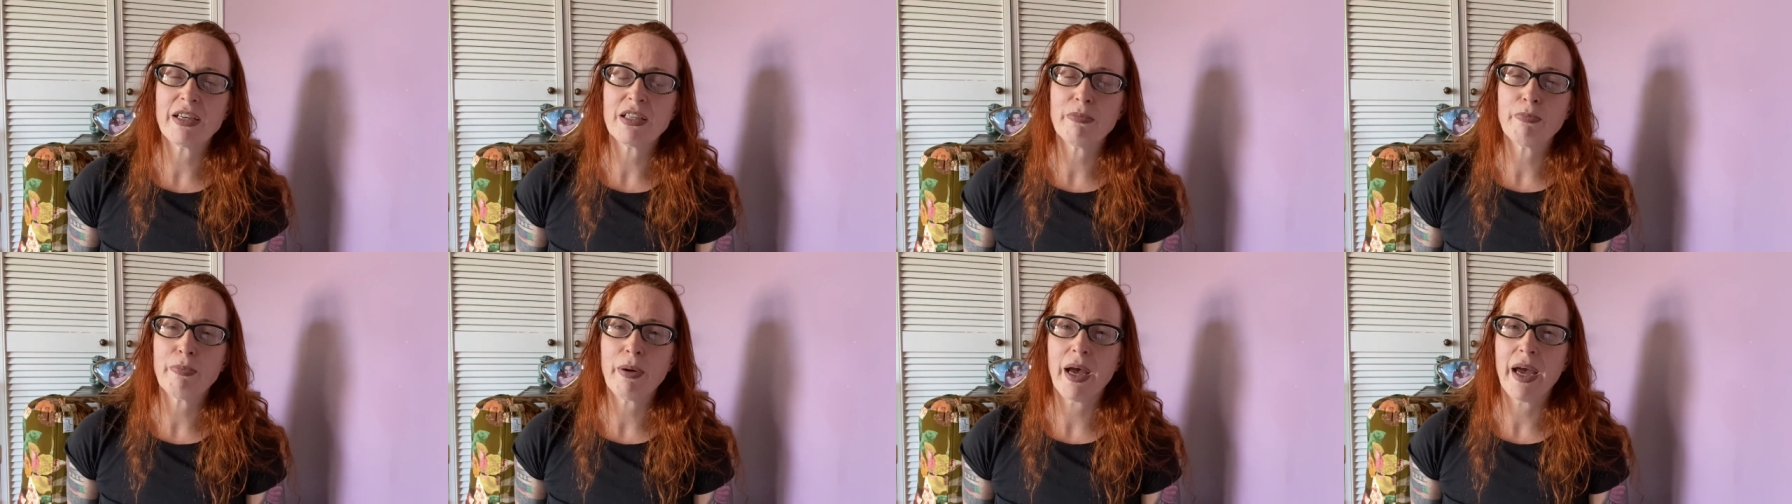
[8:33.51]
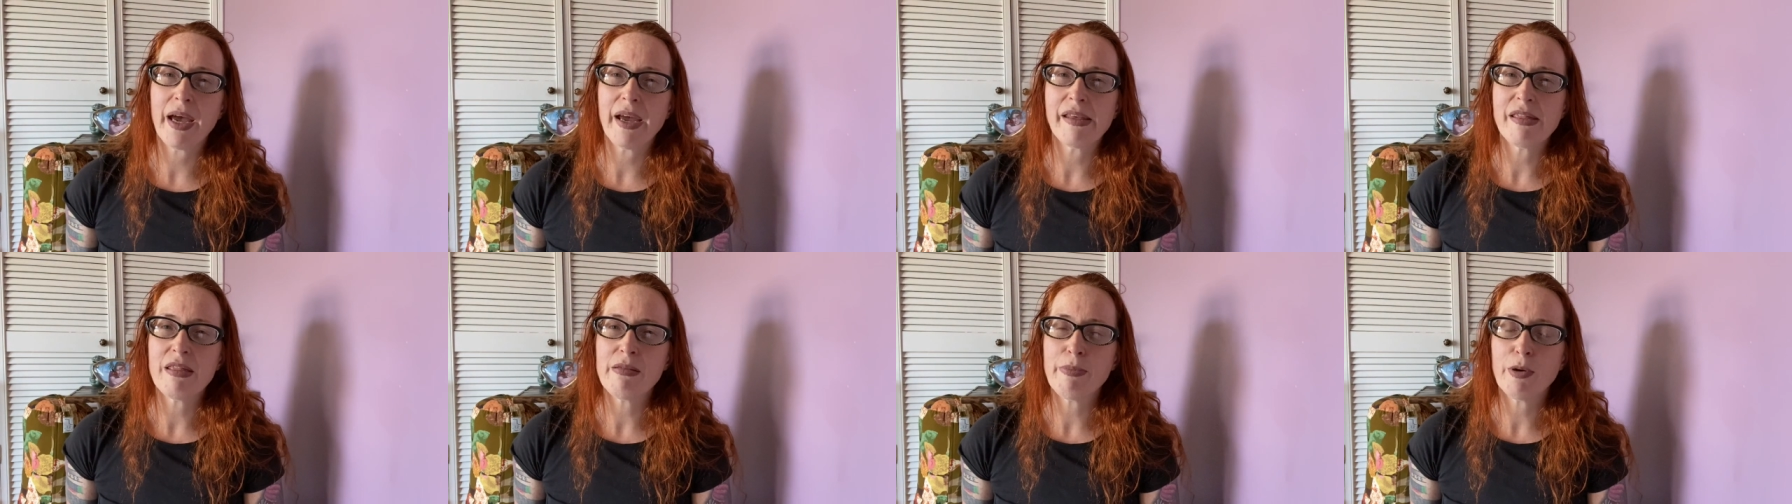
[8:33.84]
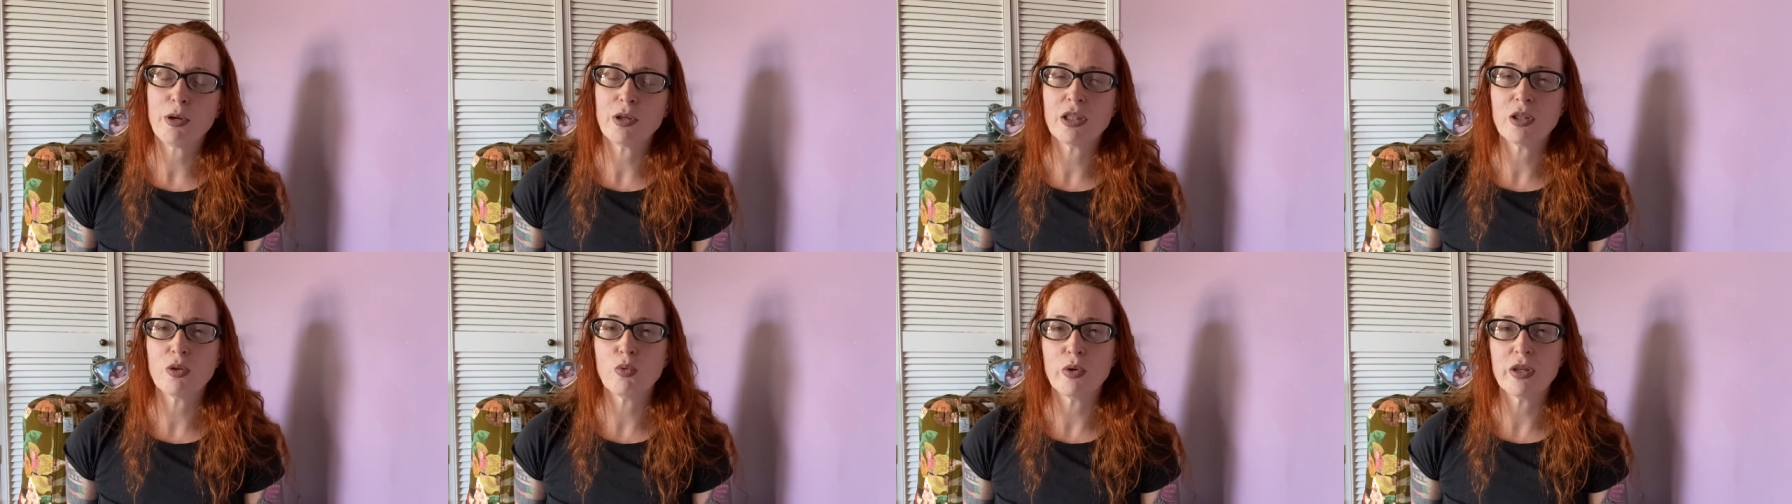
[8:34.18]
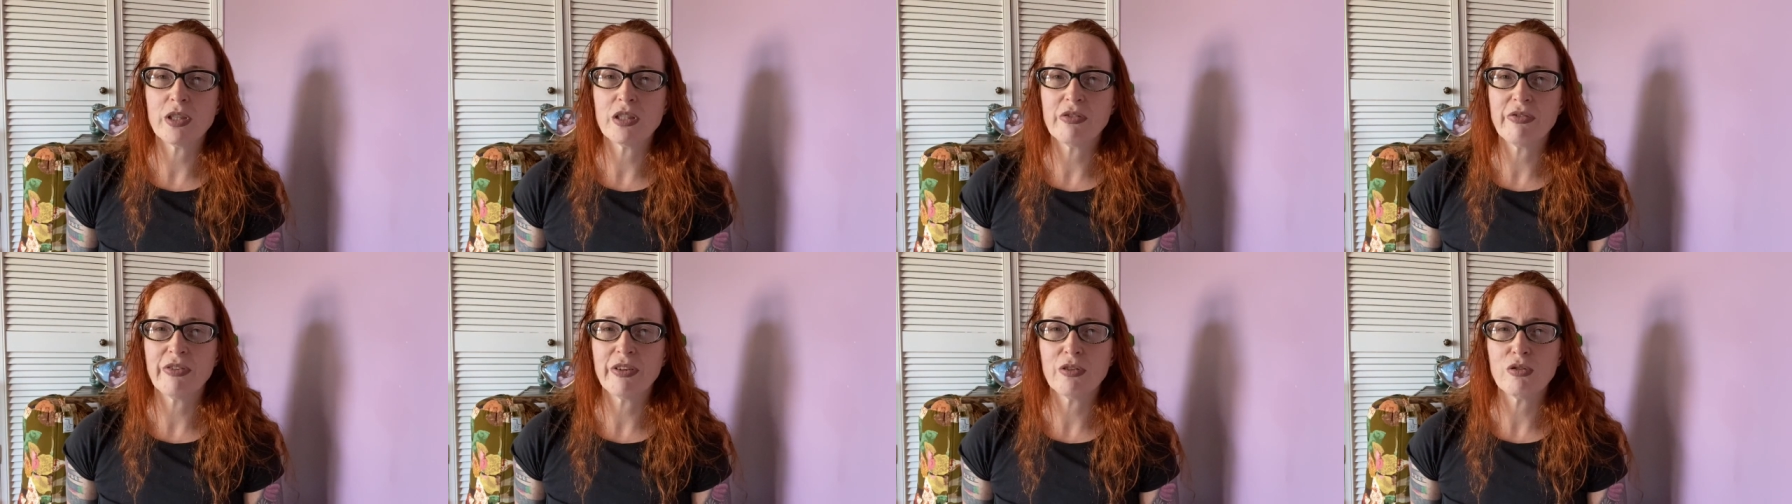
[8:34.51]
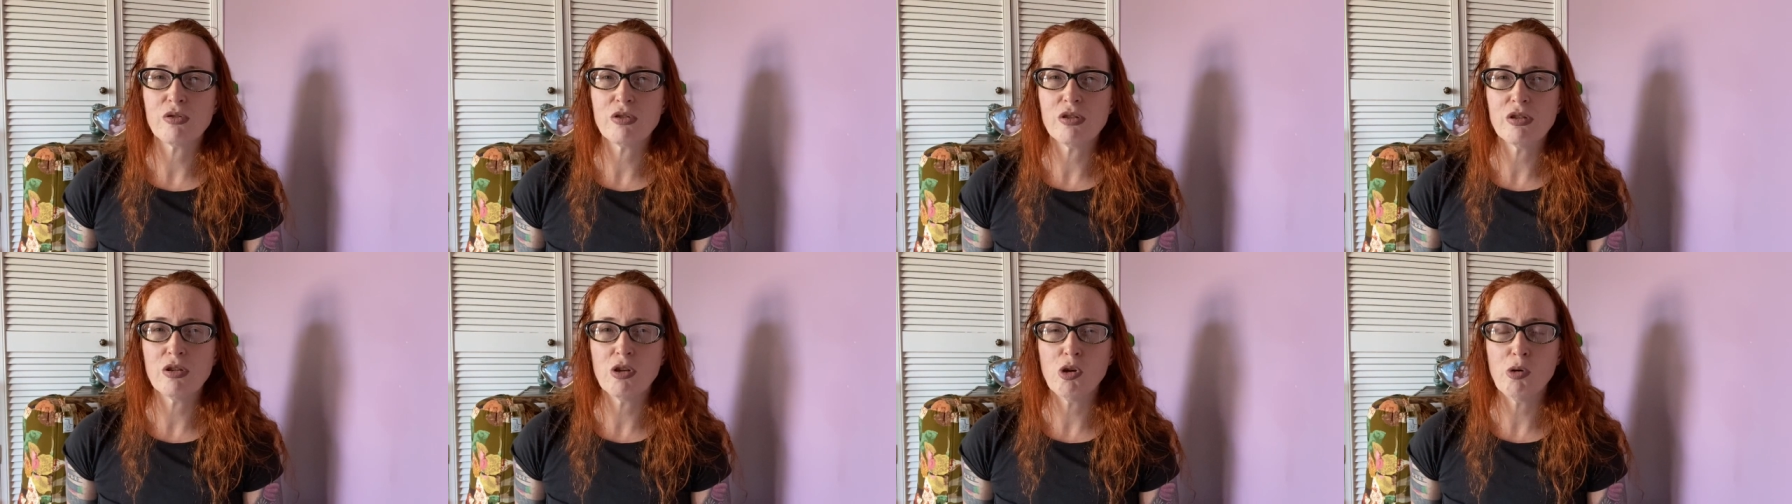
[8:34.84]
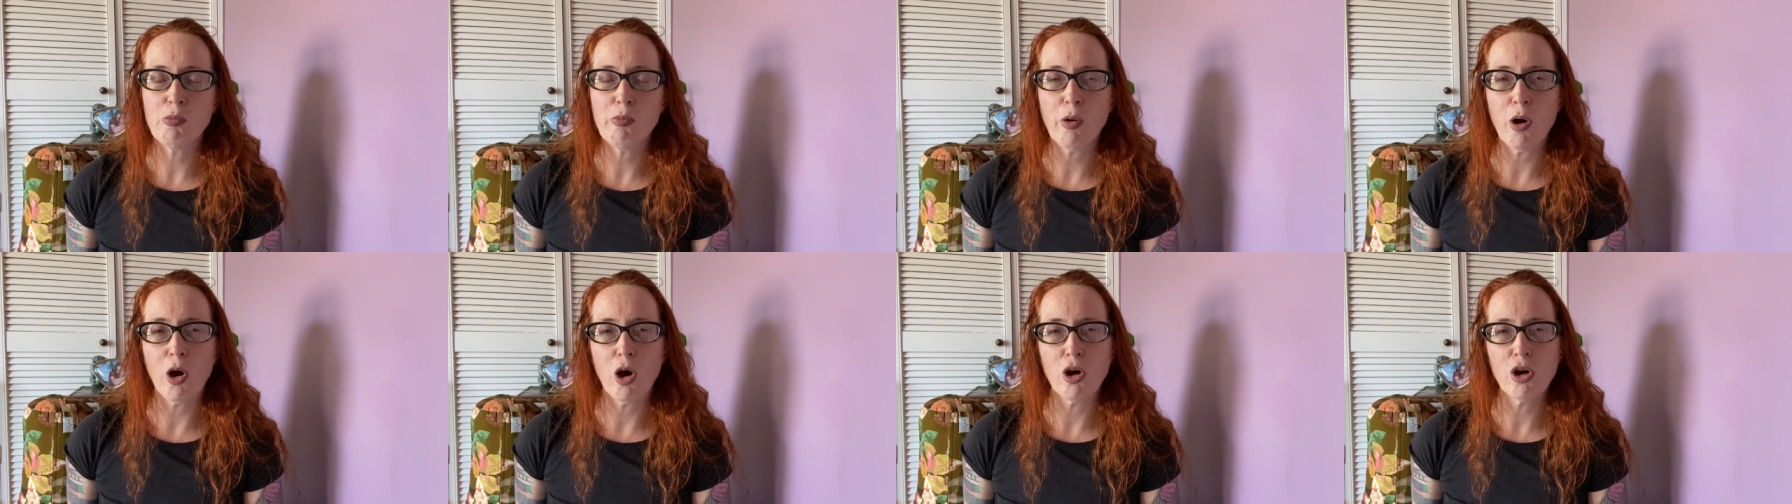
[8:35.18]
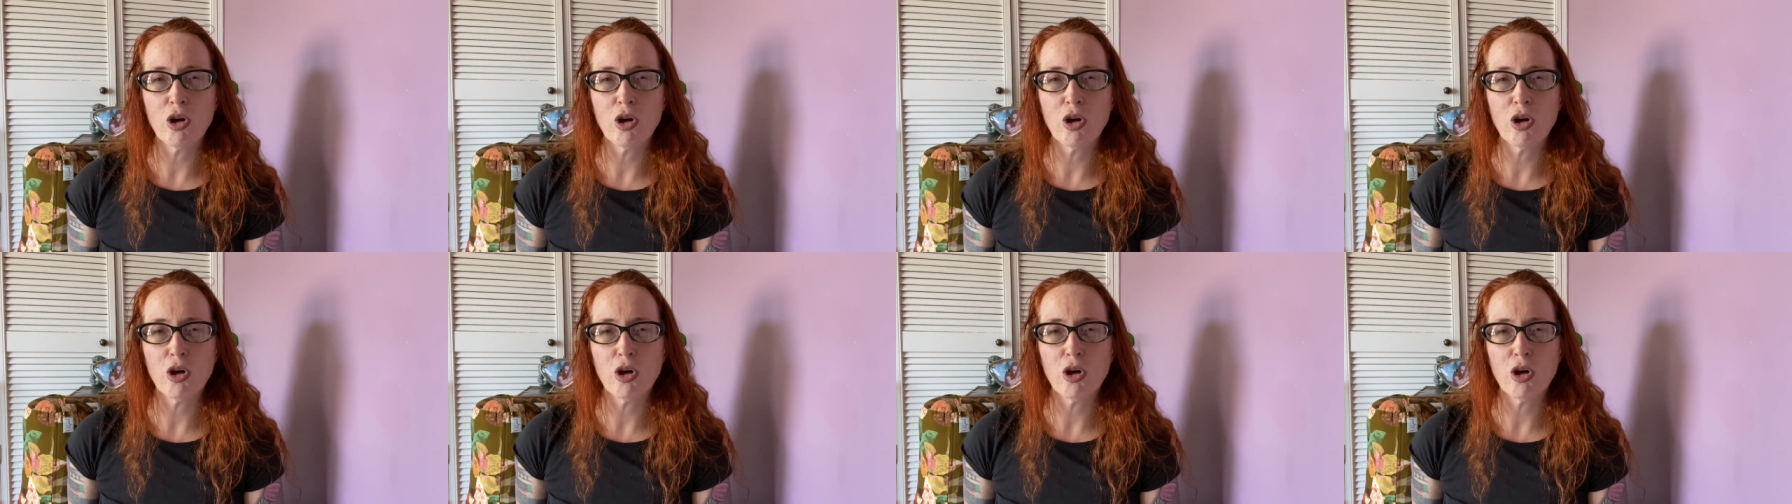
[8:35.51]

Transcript: a part in the body which feels numb or